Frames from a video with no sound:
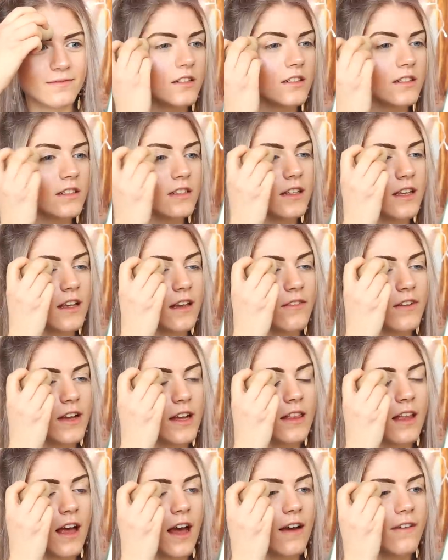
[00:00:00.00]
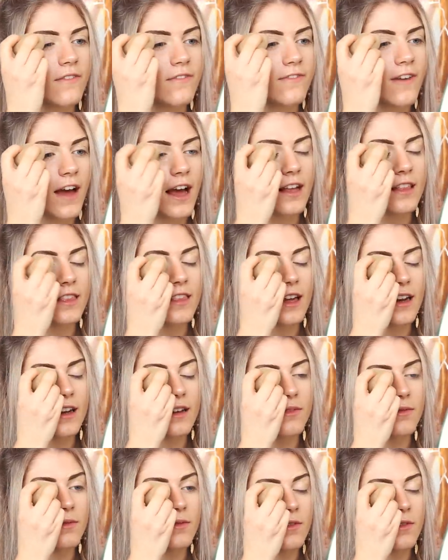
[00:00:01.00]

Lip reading: Just to give it that effect that it